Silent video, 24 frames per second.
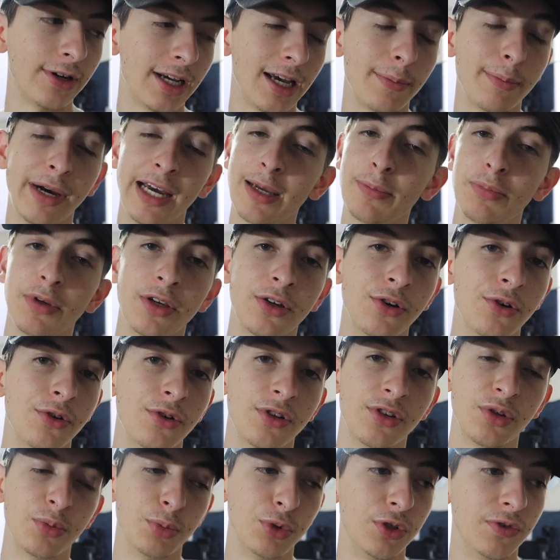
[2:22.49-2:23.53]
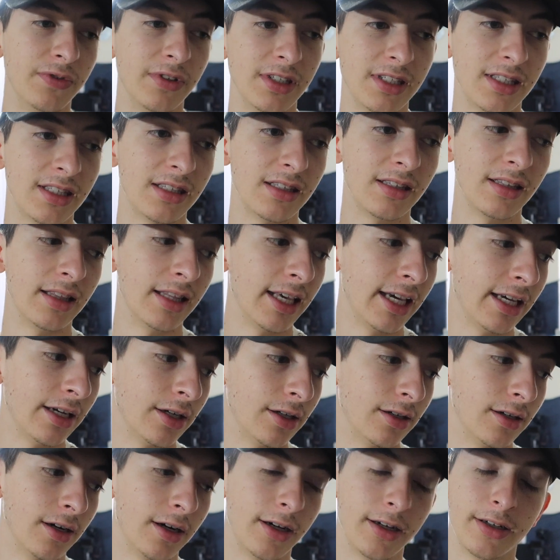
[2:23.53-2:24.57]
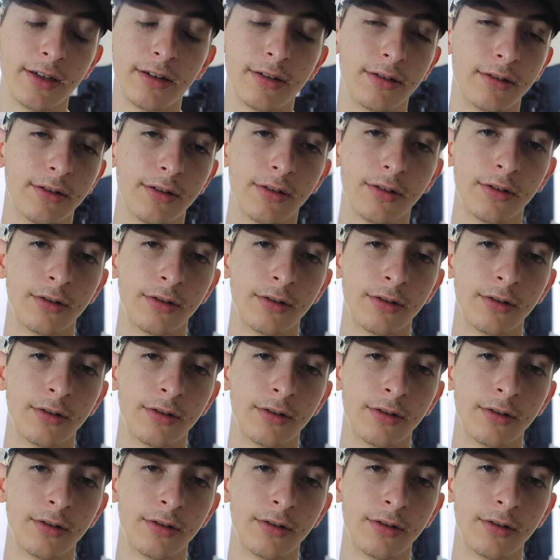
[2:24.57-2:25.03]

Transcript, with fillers: and I might be going to the movies later on,